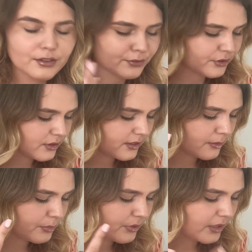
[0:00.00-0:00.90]
For
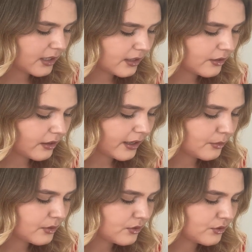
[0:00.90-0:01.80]
example, here I
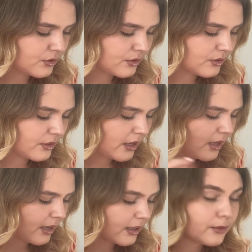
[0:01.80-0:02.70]
was just
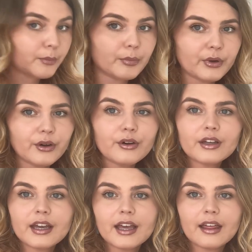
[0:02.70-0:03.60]
at the park
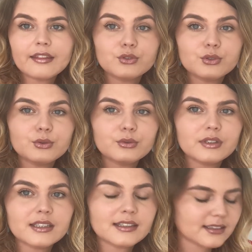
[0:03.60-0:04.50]
and drew
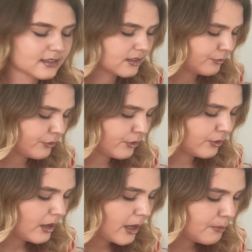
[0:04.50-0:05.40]
these
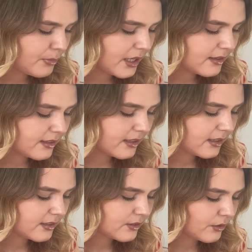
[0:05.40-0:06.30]
4
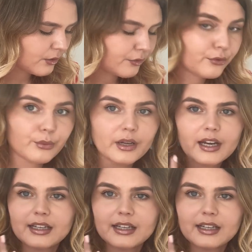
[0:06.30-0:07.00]
paintings of what I